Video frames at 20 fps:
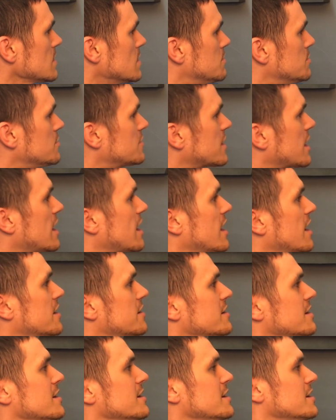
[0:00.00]
Moving on,
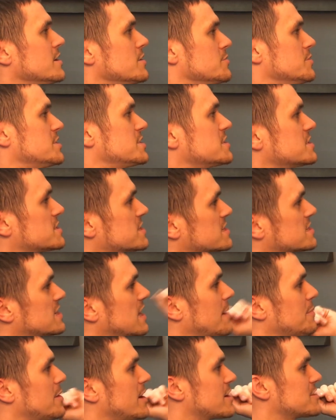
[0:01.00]
reasons to
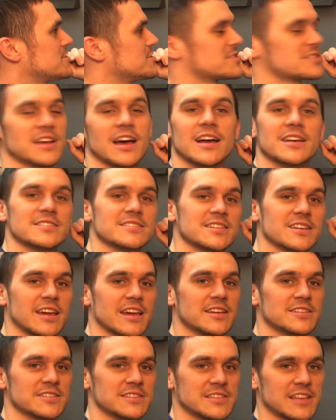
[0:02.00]
stop exercising
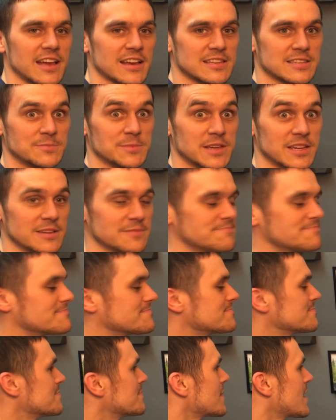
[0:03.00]
and to text me.
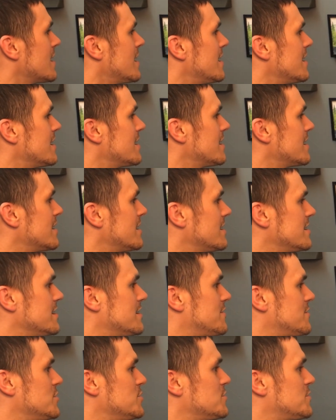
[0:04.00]

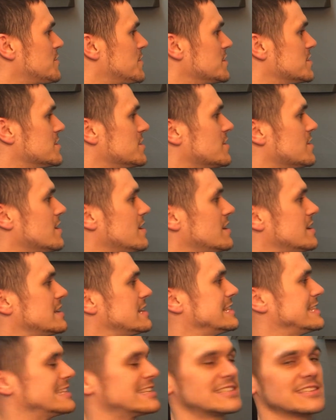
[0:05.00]
If you feel
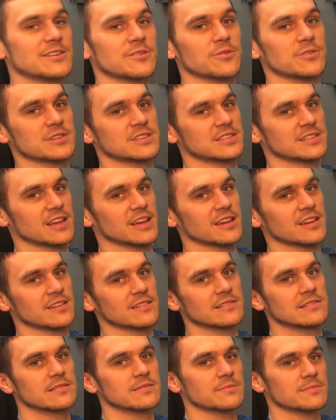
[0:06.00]
dizzy or sick,
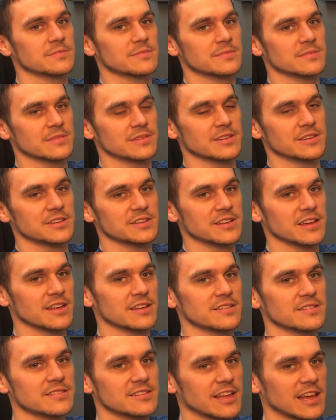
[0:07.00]
you're
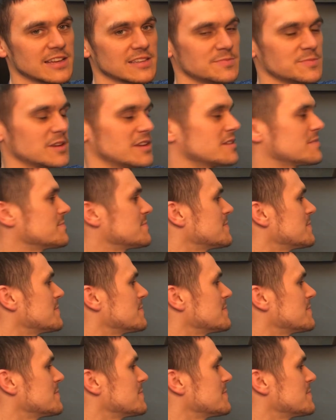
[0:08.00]
done, text me.